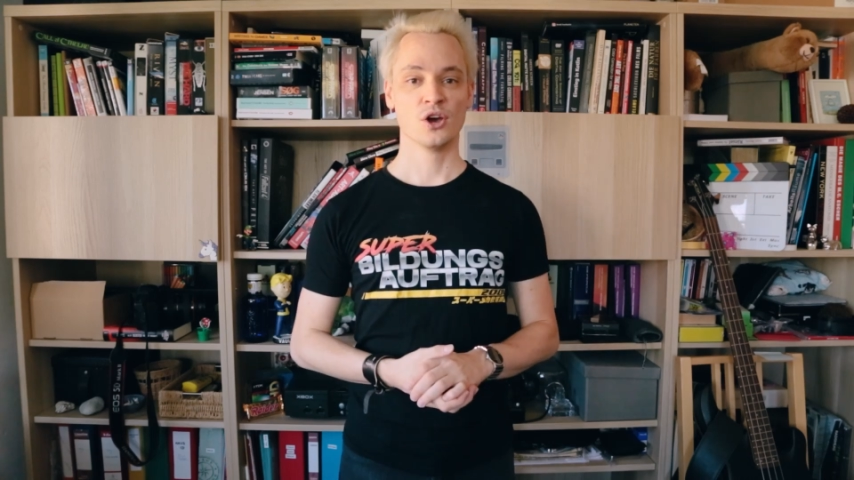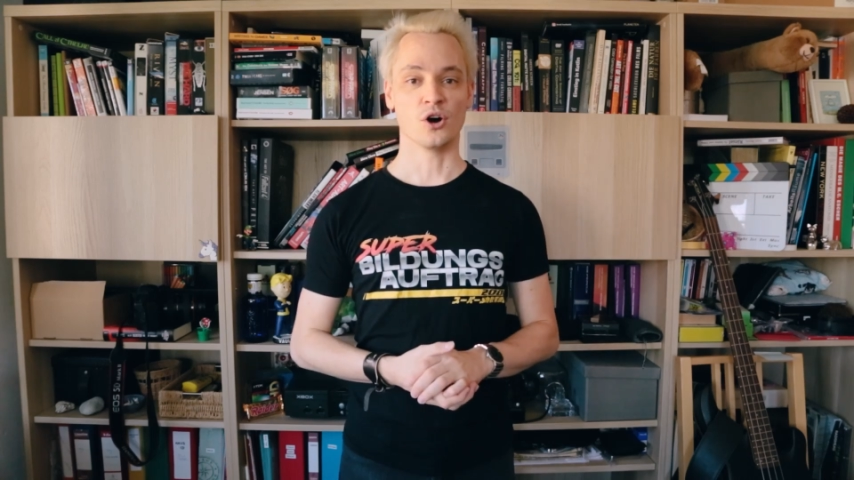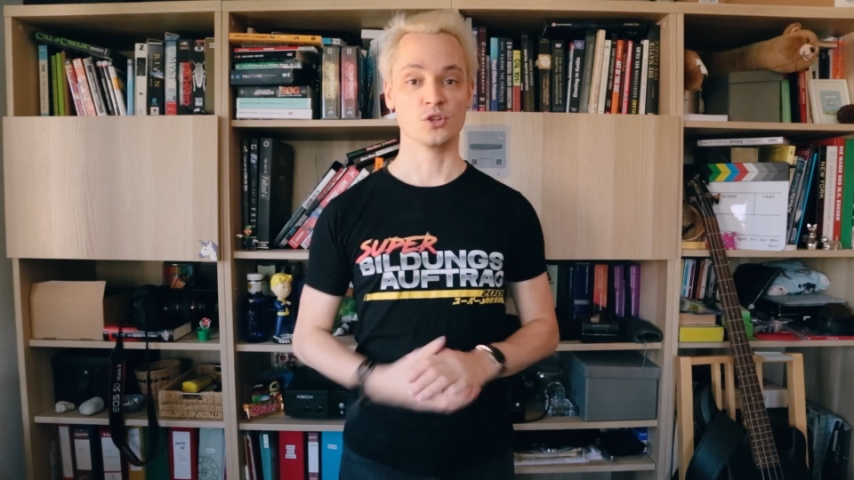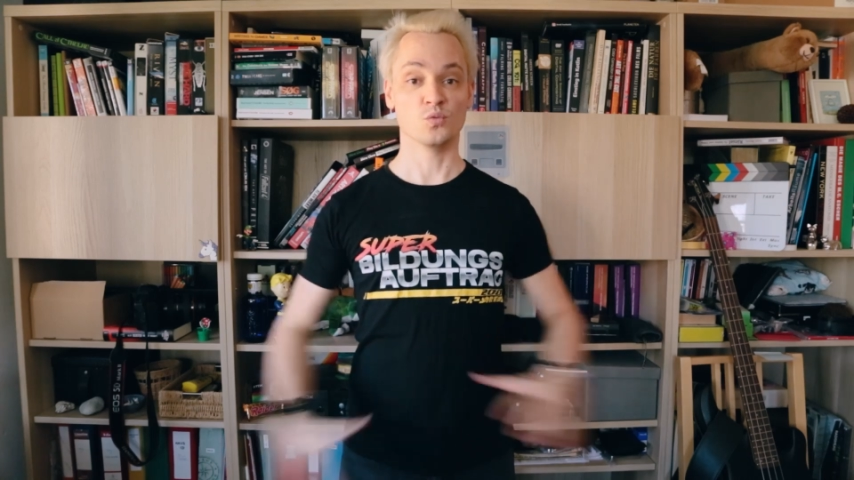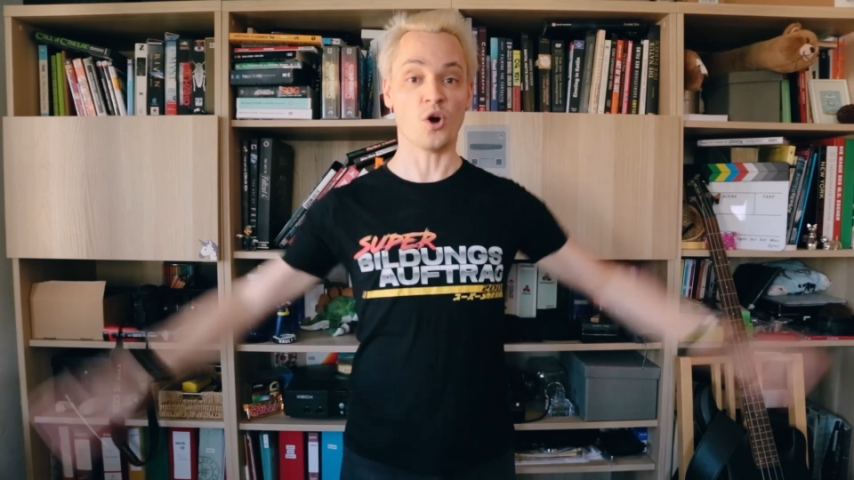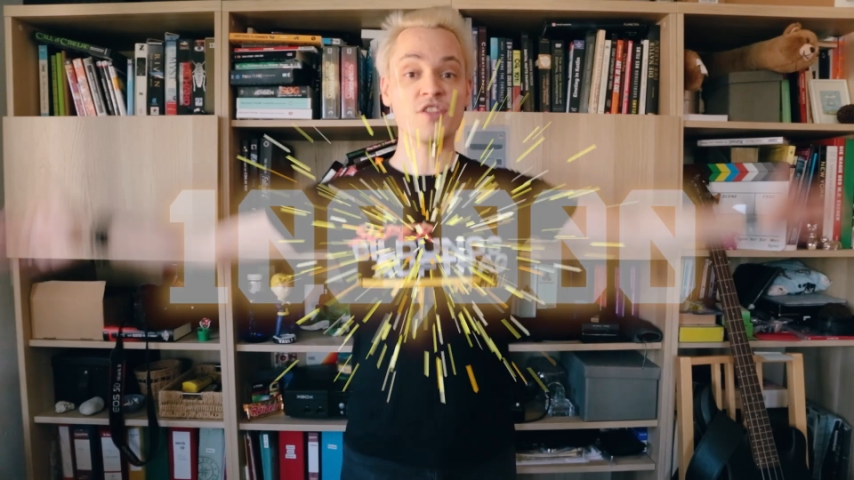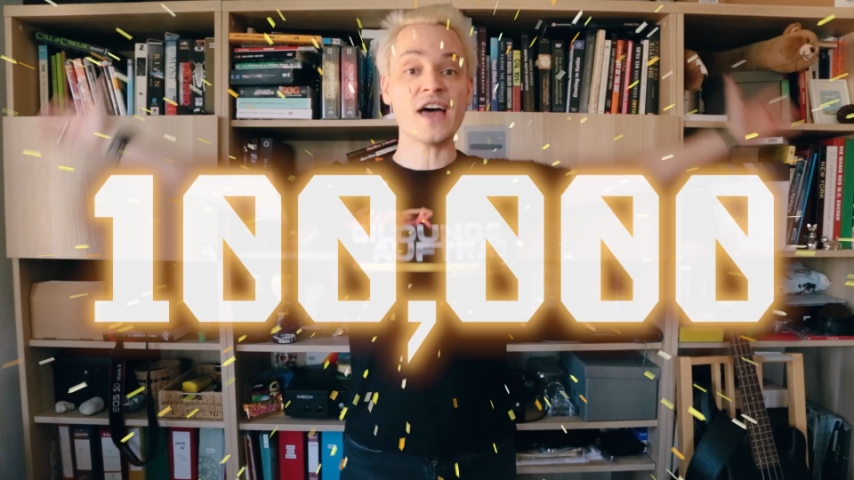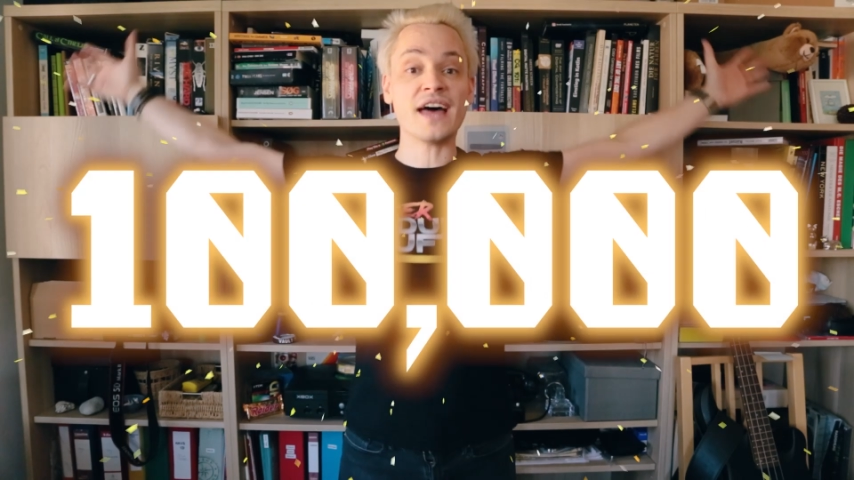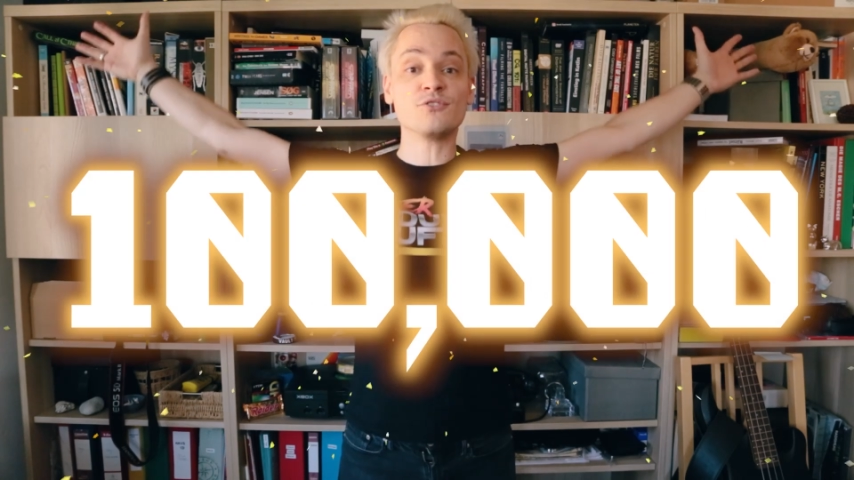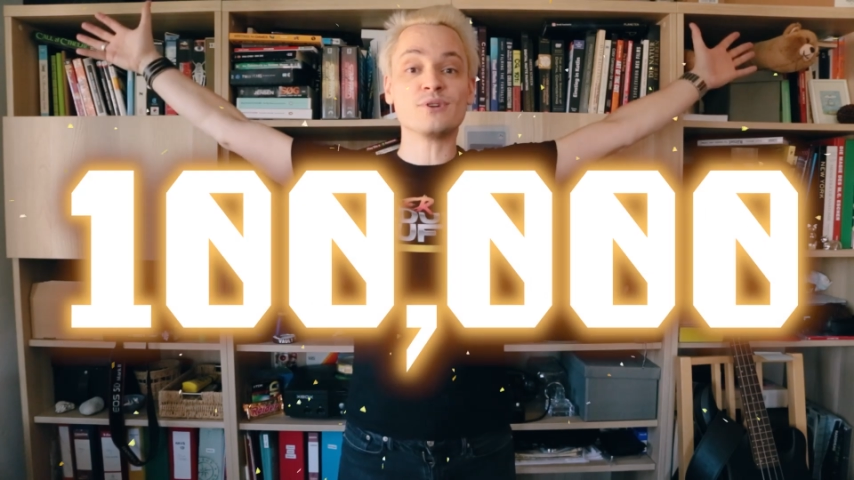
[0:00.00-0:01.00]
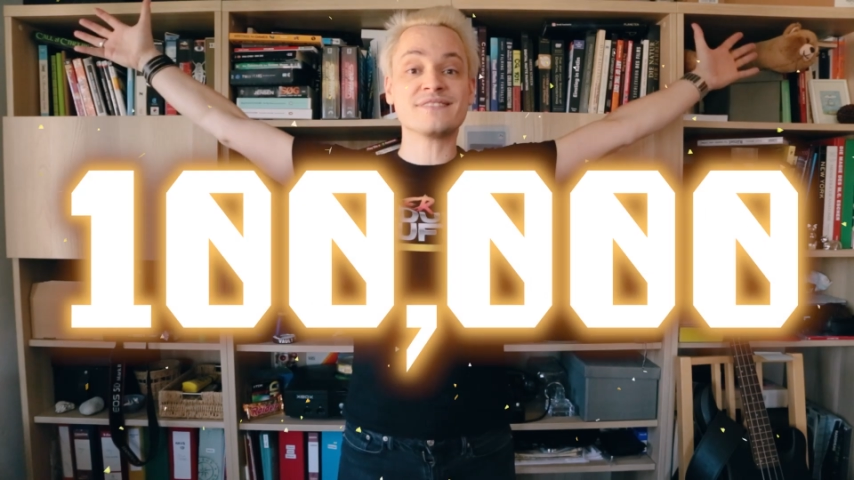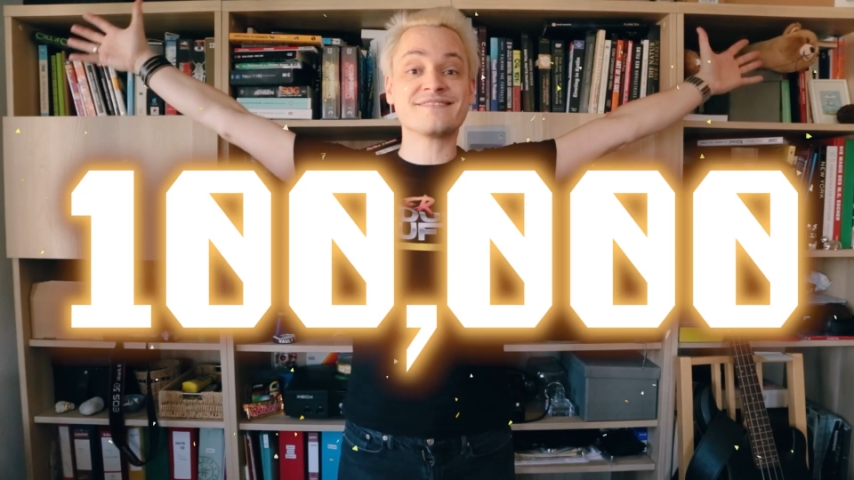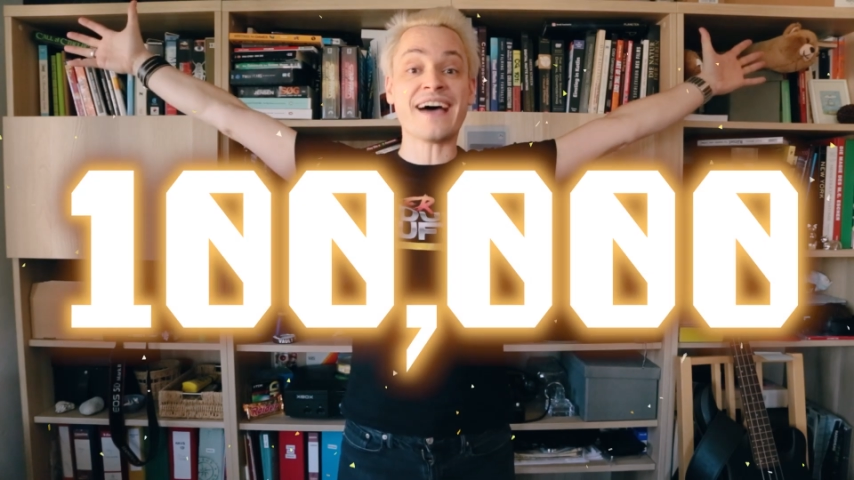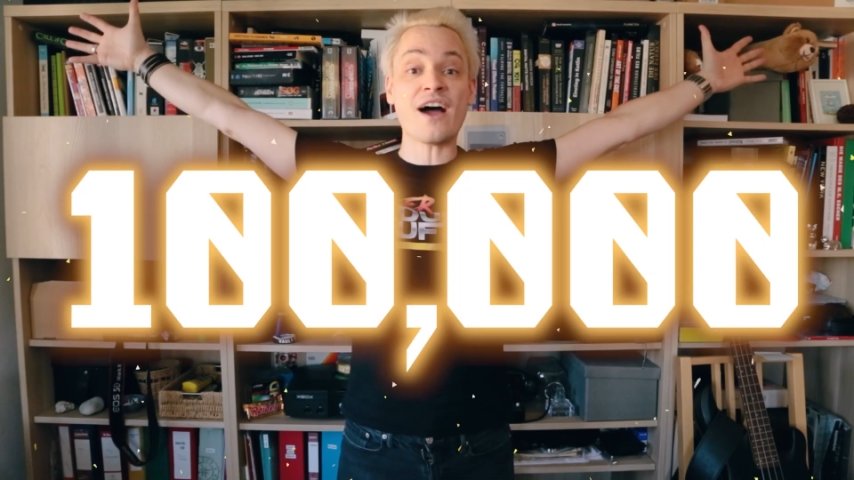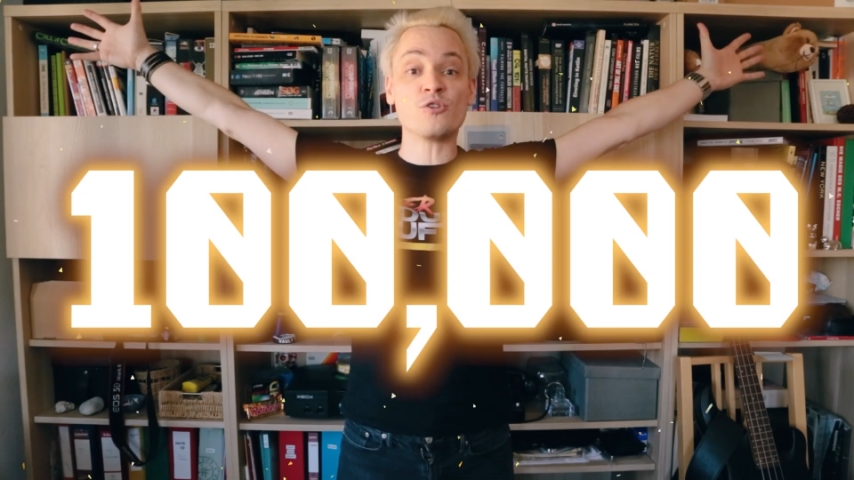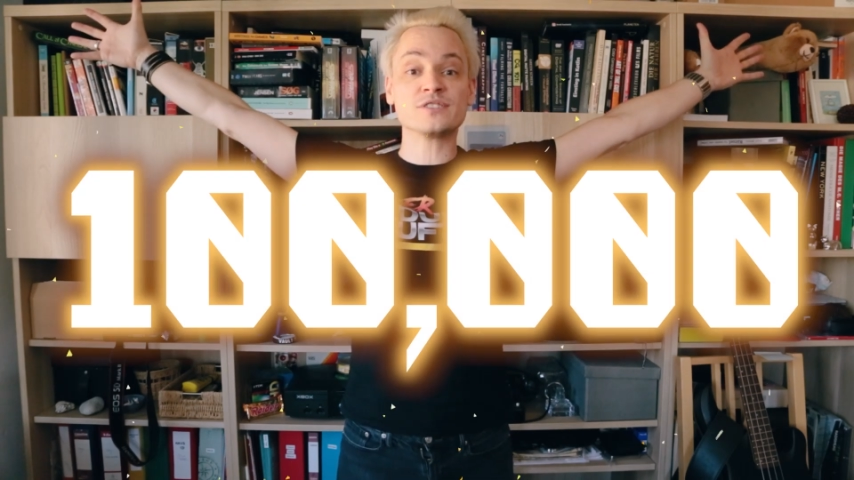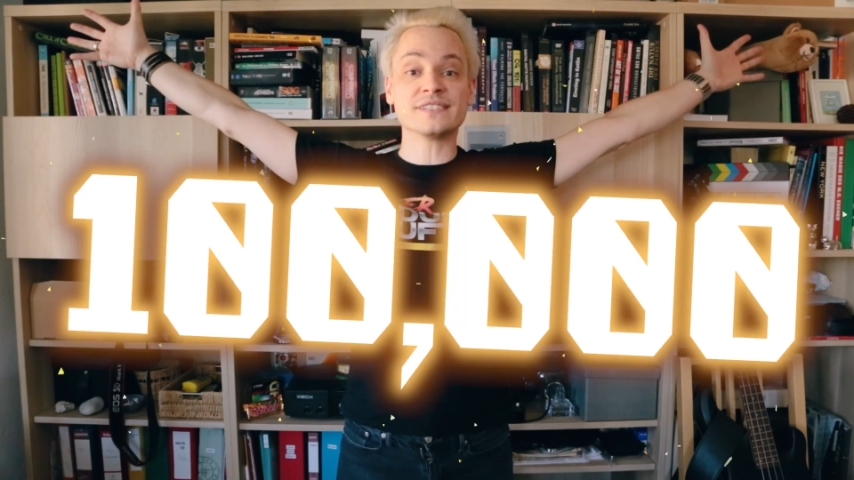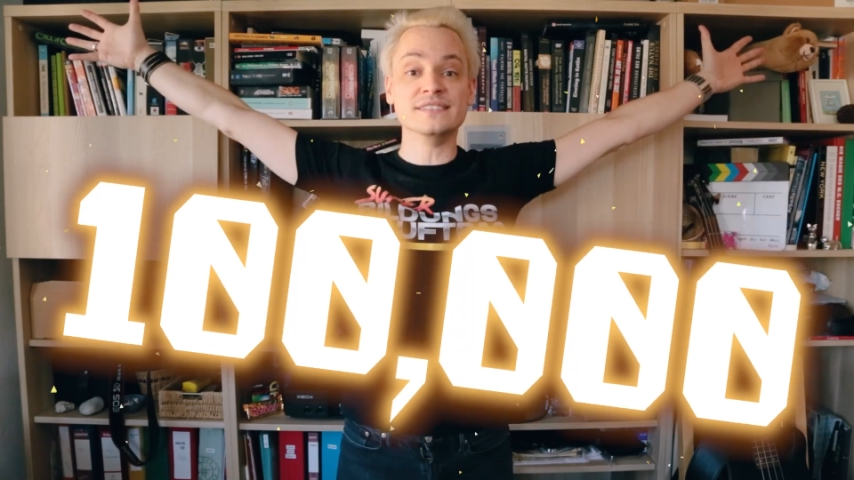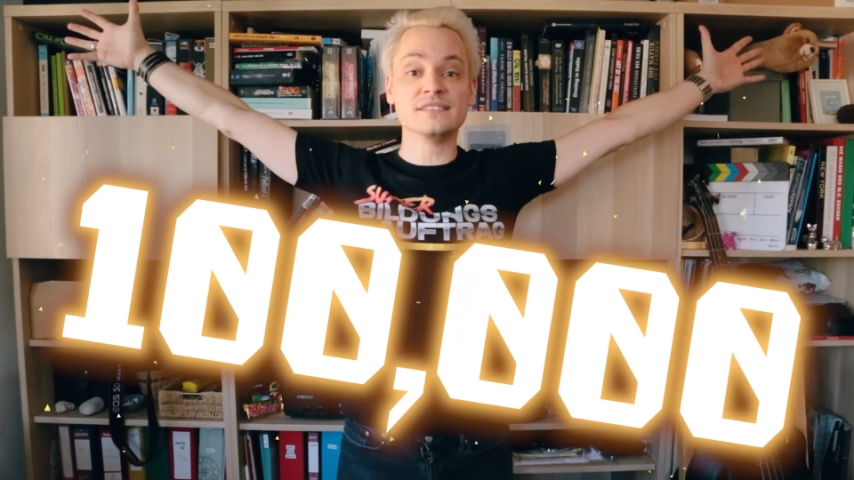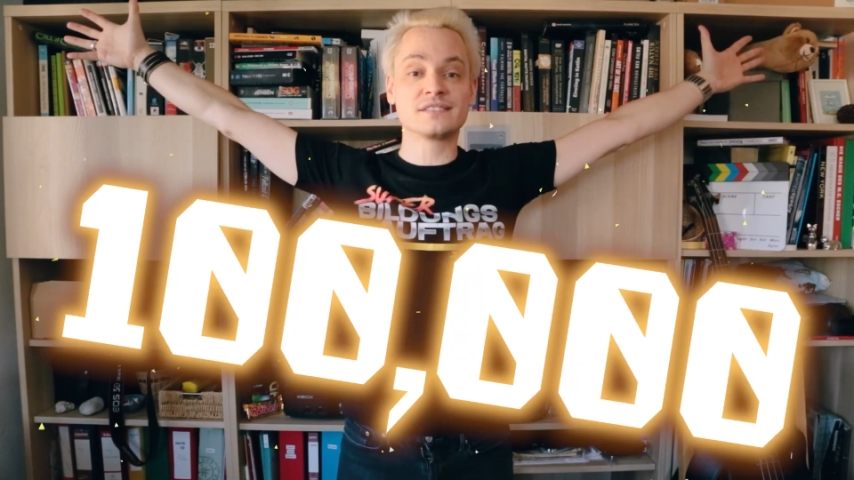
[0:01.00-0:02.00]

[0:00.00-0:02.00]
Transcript: on 100,000